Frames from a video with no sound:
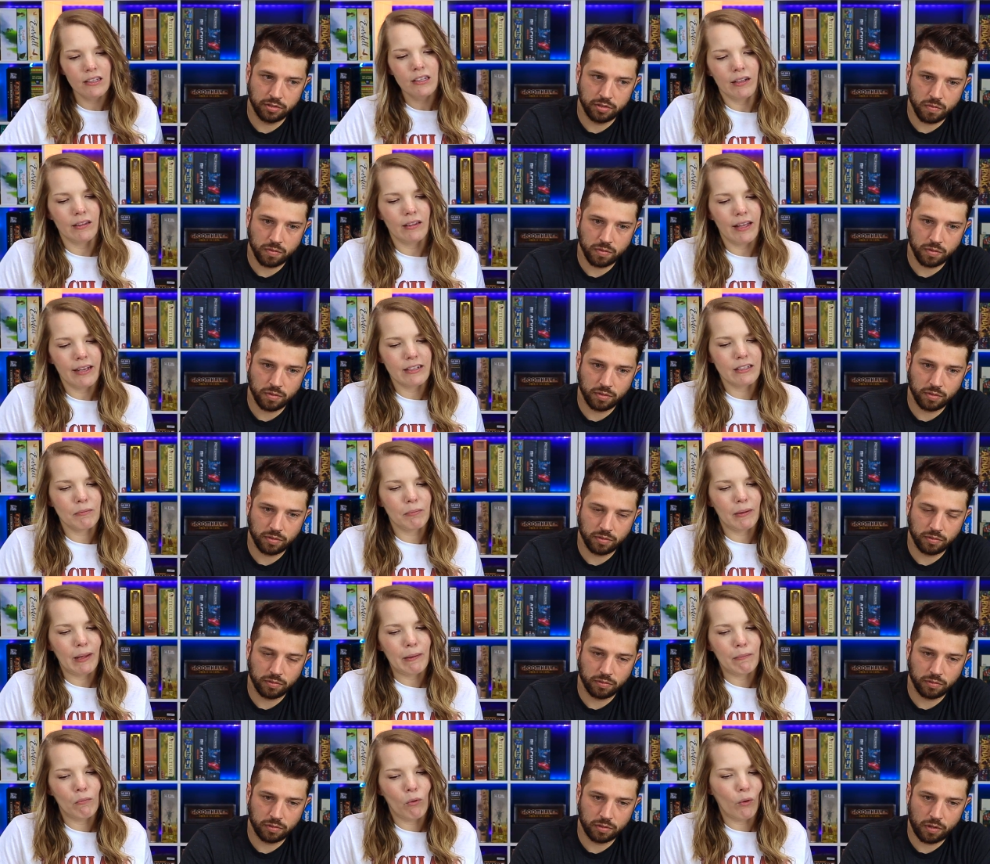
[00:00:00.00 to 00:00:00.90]
Speaker 1: I'd like to
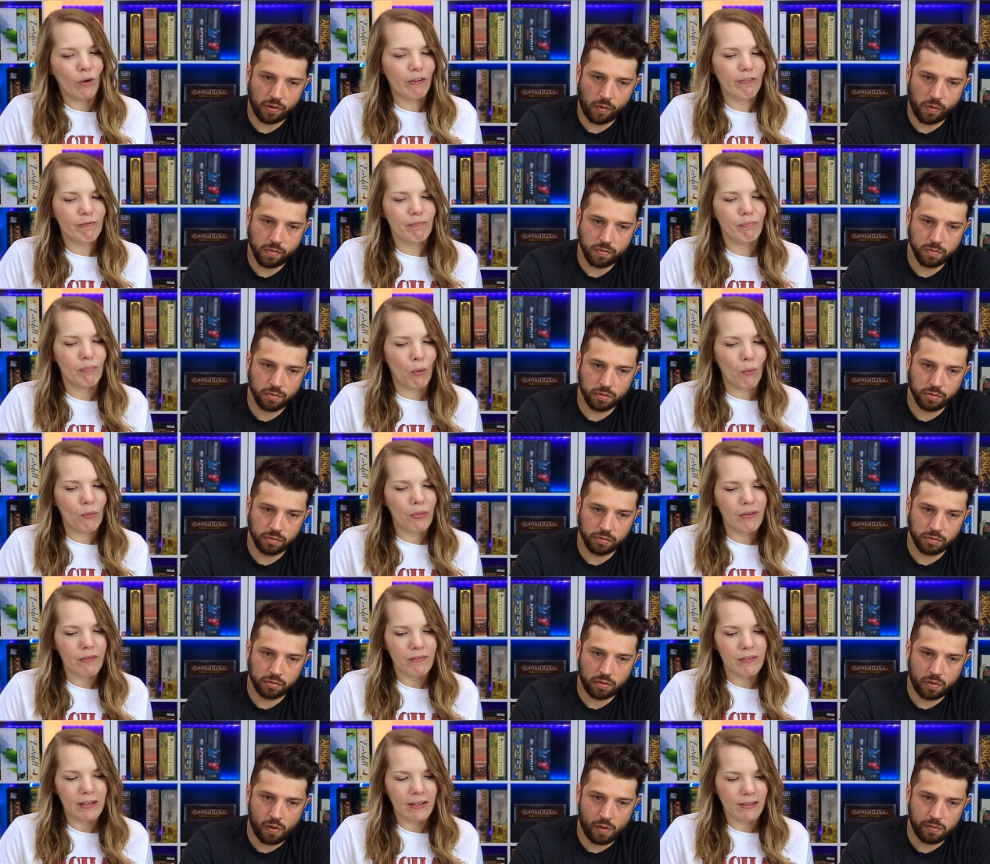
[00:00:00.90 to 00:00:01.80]
play more of both
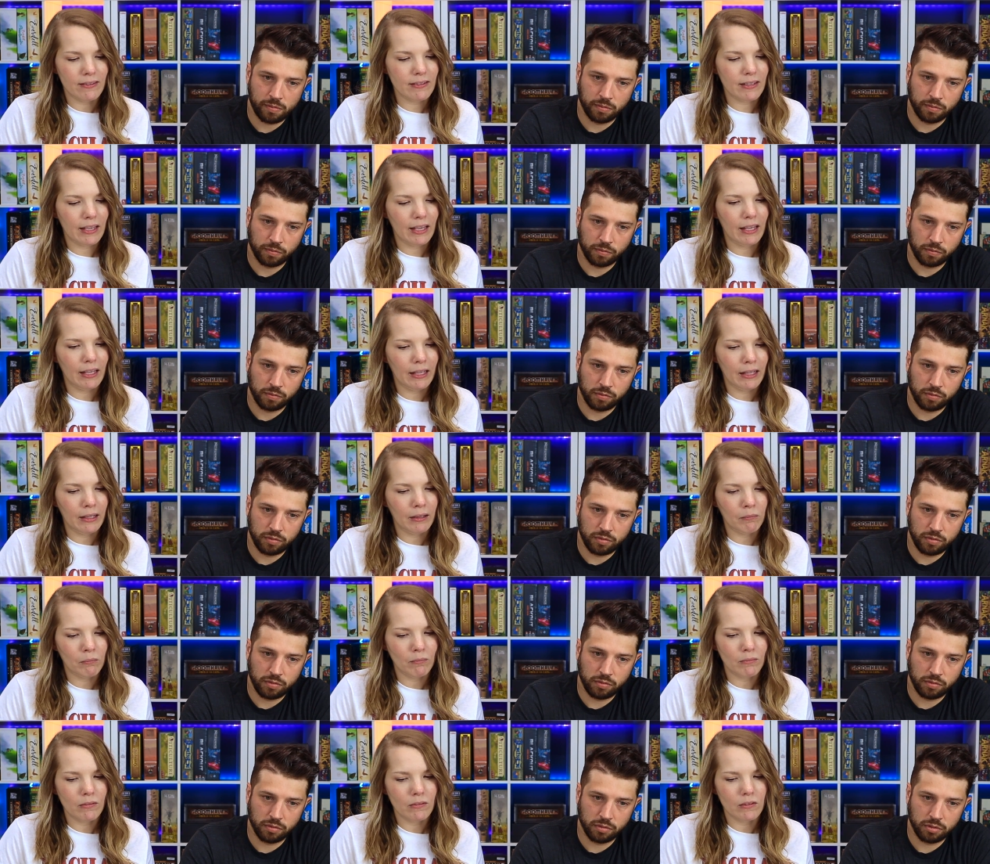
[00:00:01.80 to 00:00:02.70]
of these
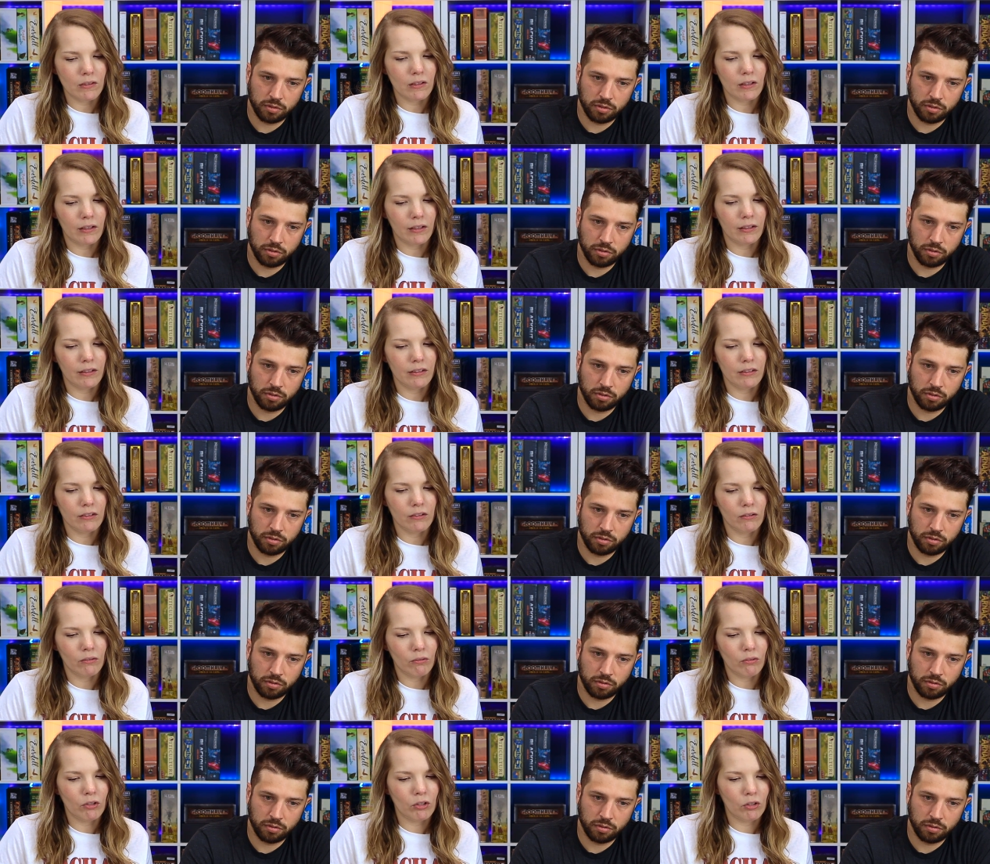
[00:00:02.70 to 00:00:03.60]
games. I
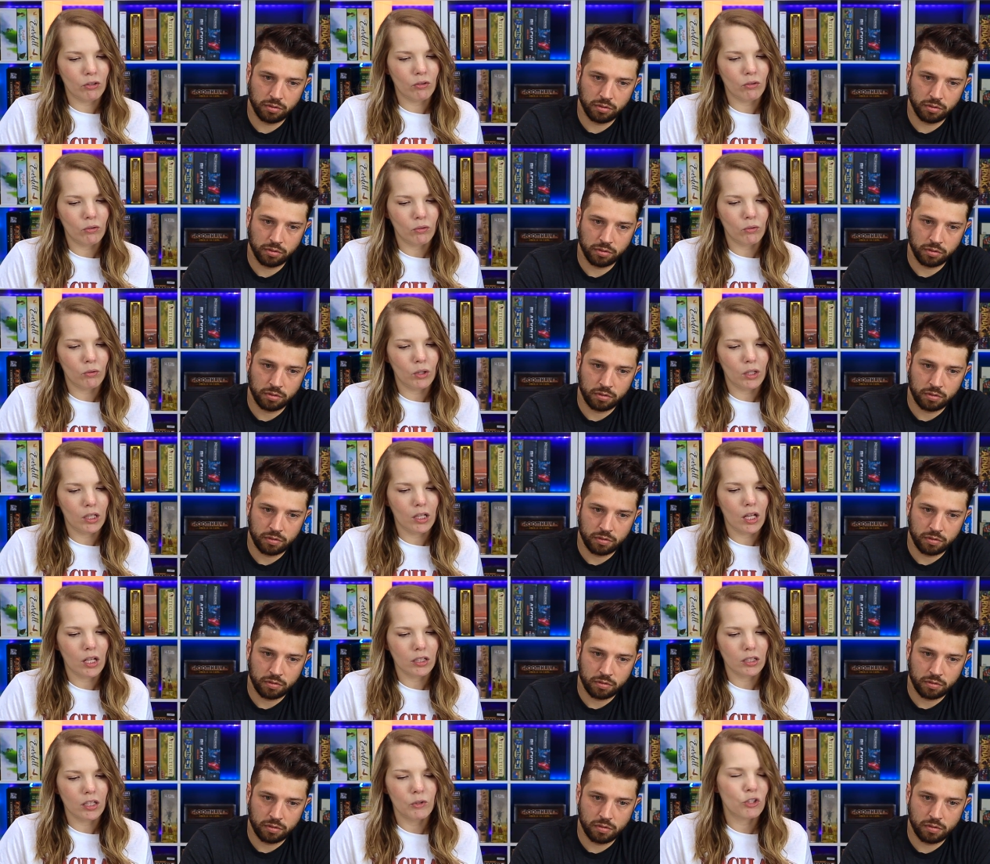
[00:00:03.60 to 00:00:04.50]
don't know
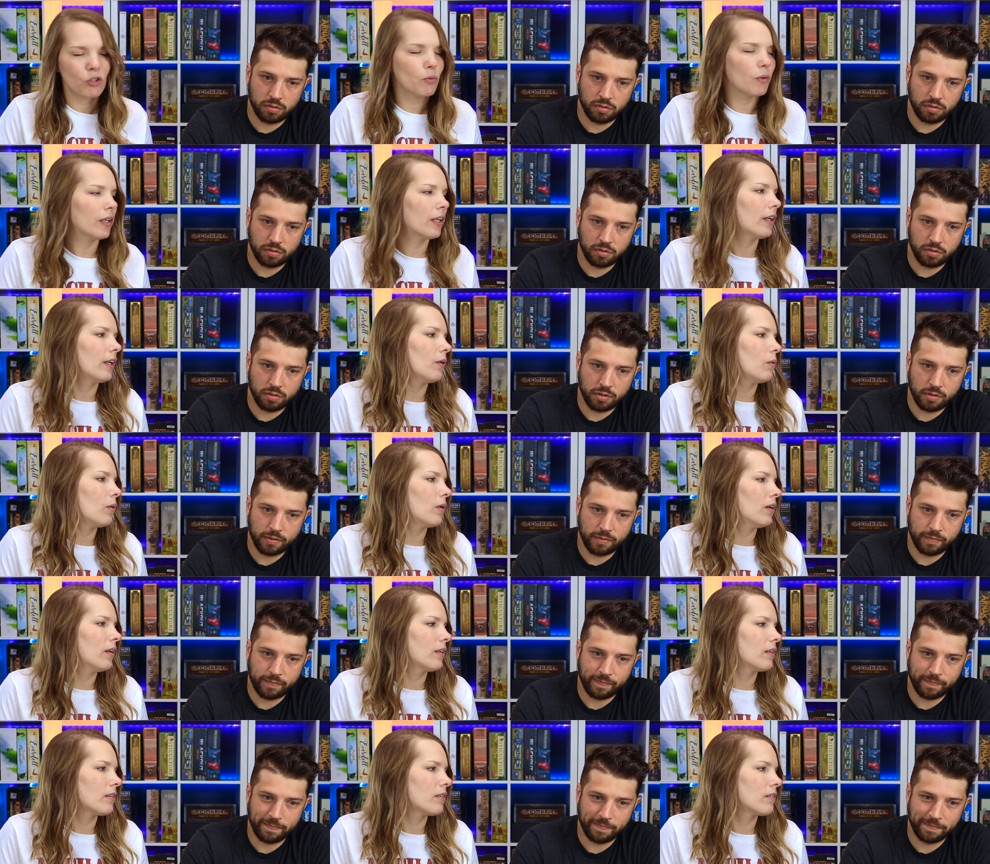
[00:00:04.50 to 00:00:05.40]
which one I
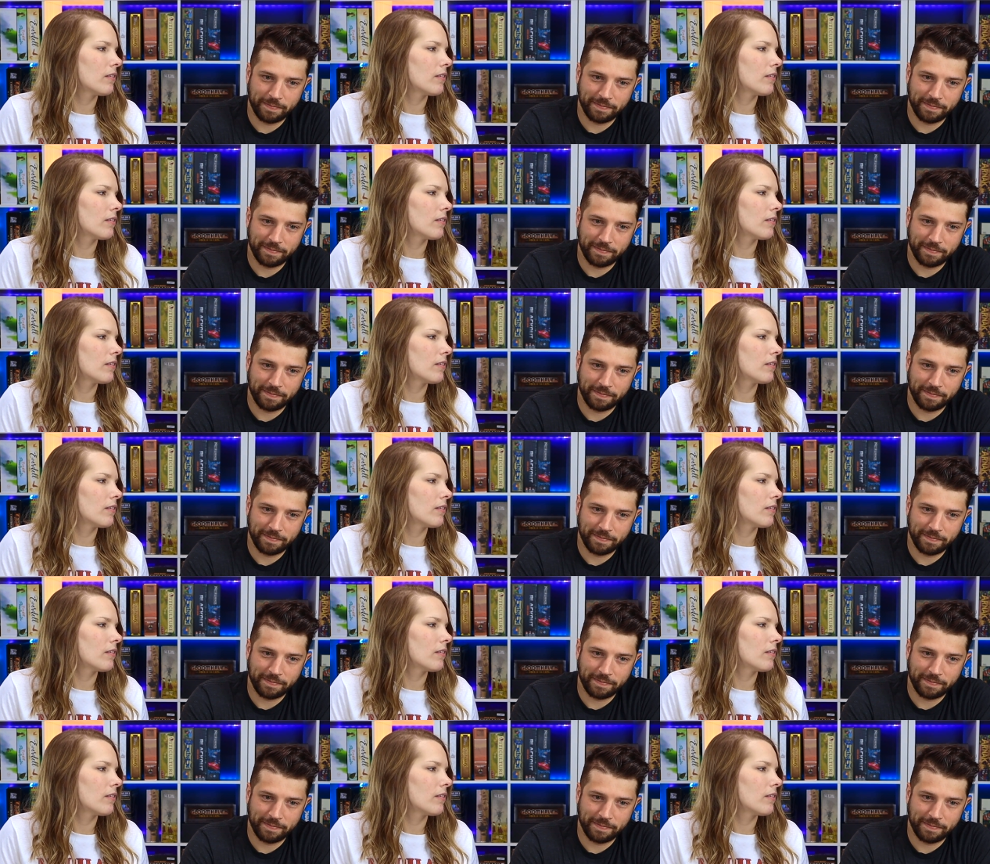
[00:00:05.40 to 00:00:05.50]
want.